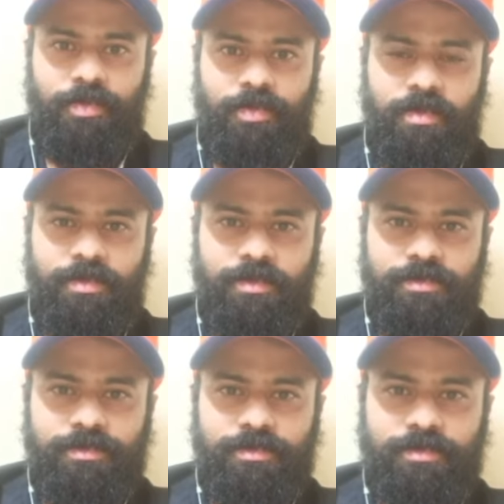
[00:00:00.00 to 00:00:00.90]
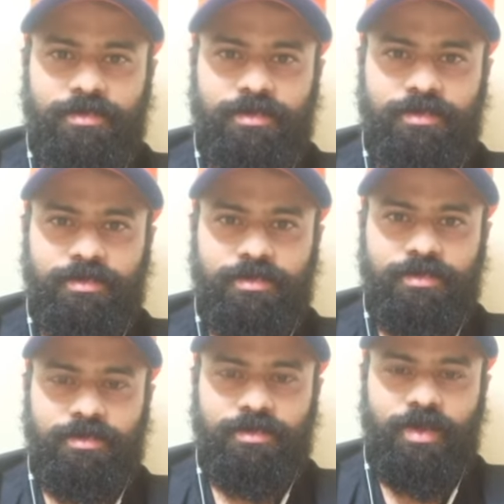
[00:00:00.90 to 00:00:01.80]

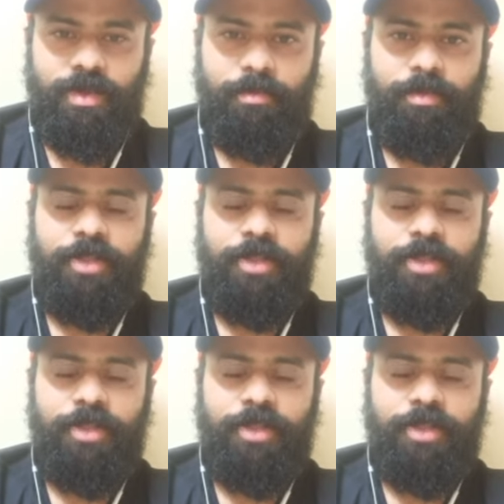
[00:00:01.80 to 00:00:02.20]
The person shown says nothing.